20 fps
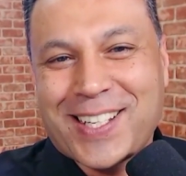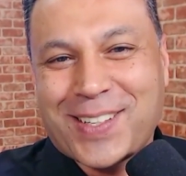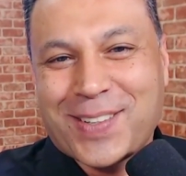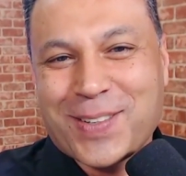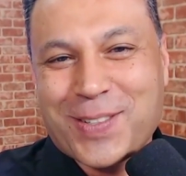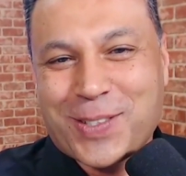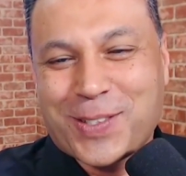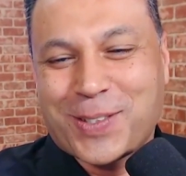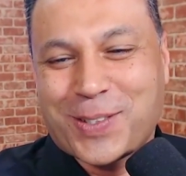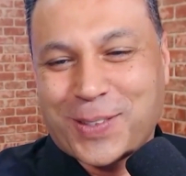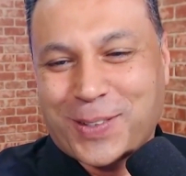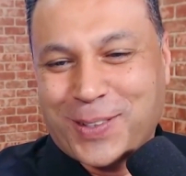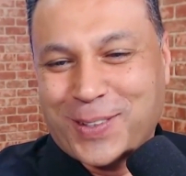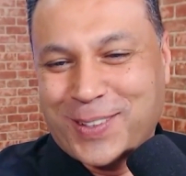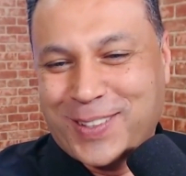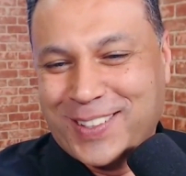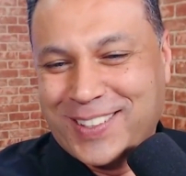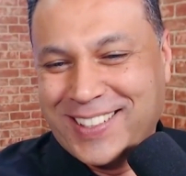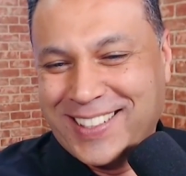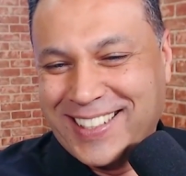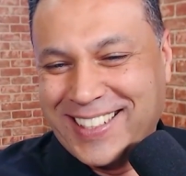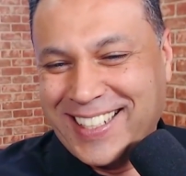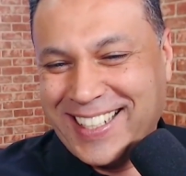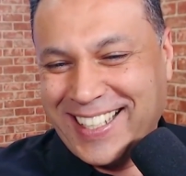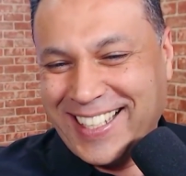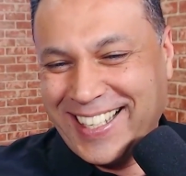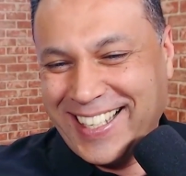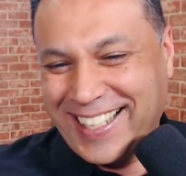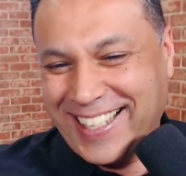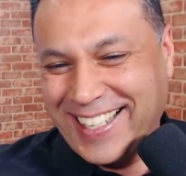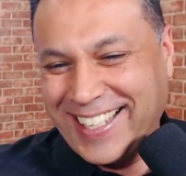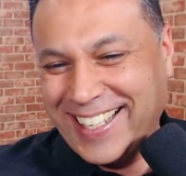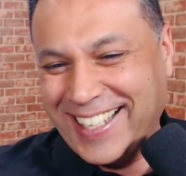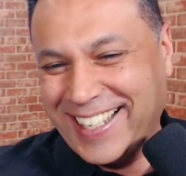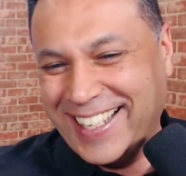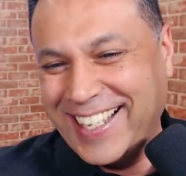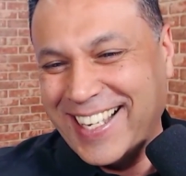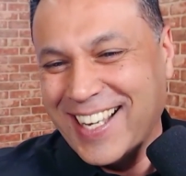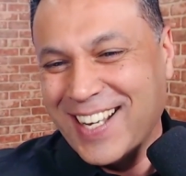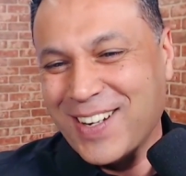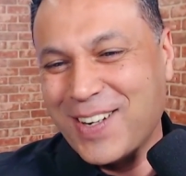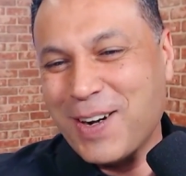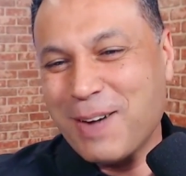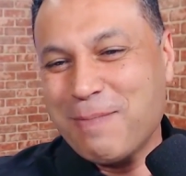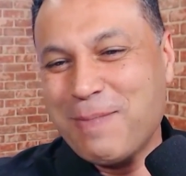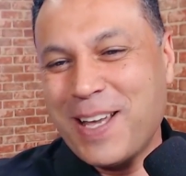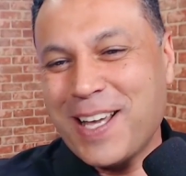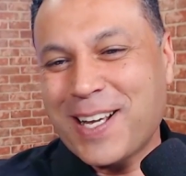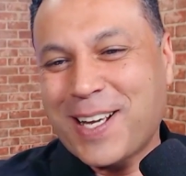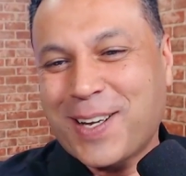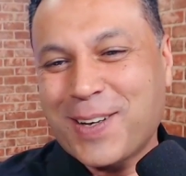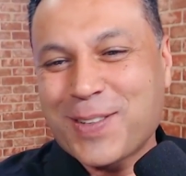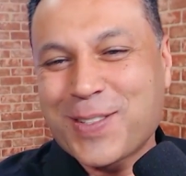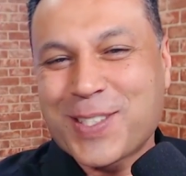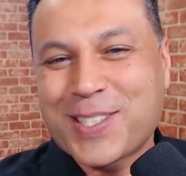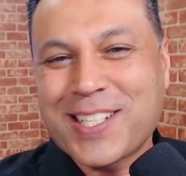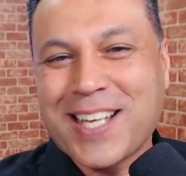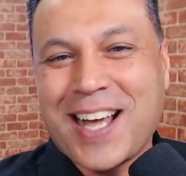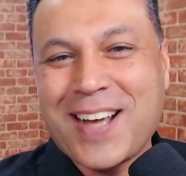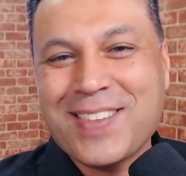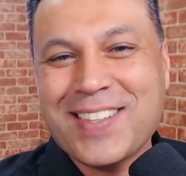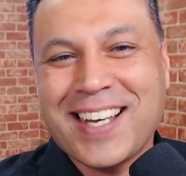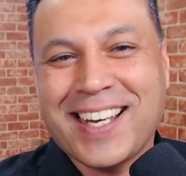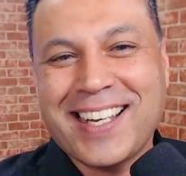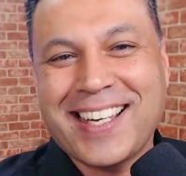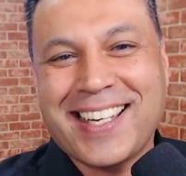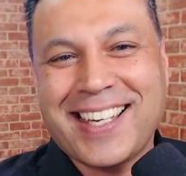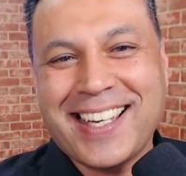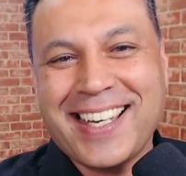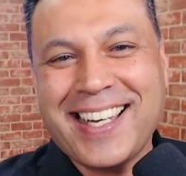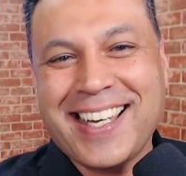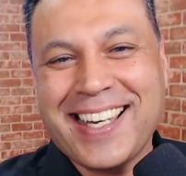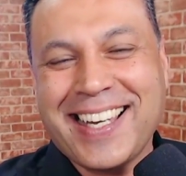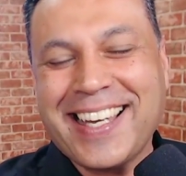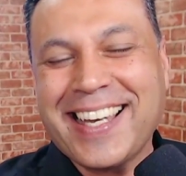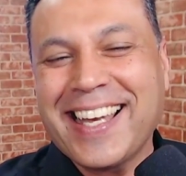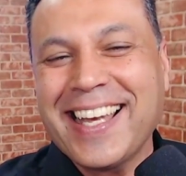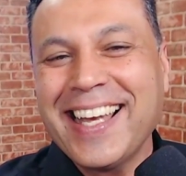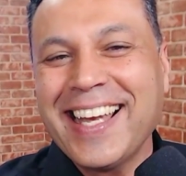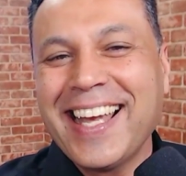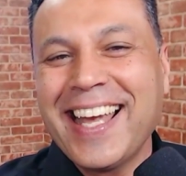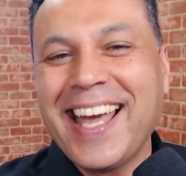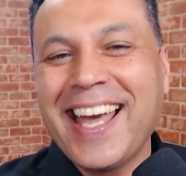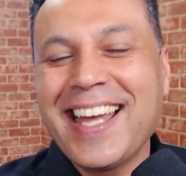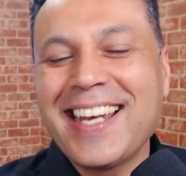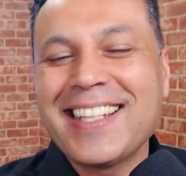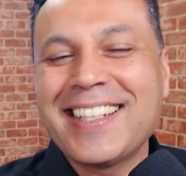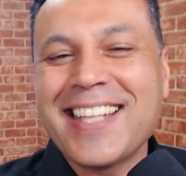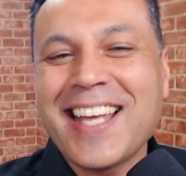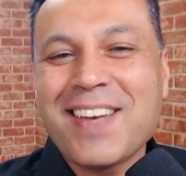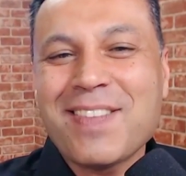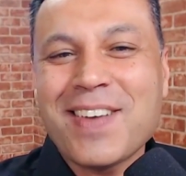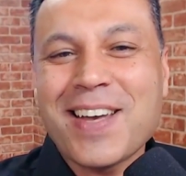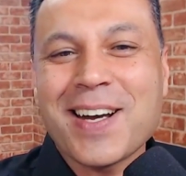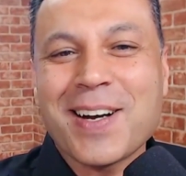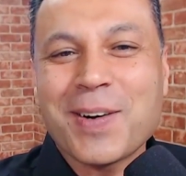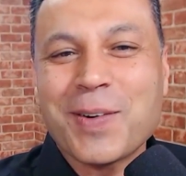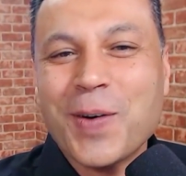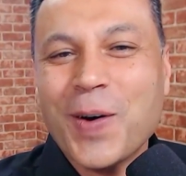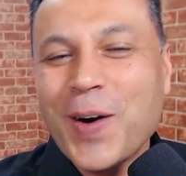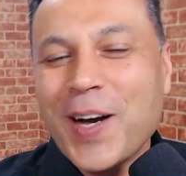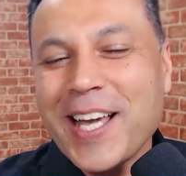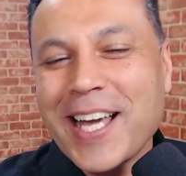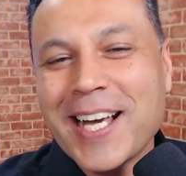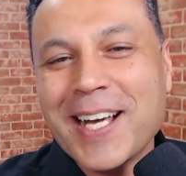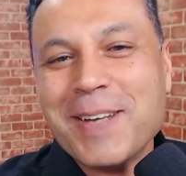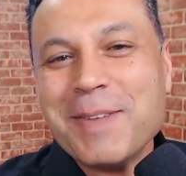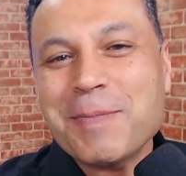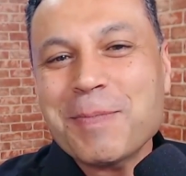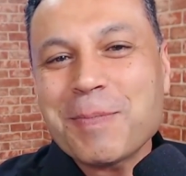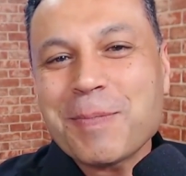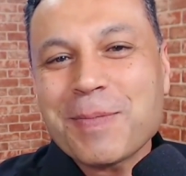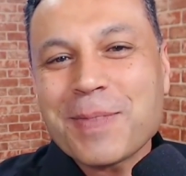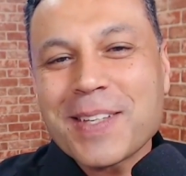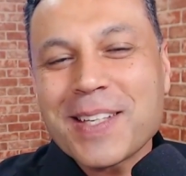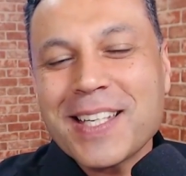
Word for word: and putting down the window and asking, How do I come out of this place?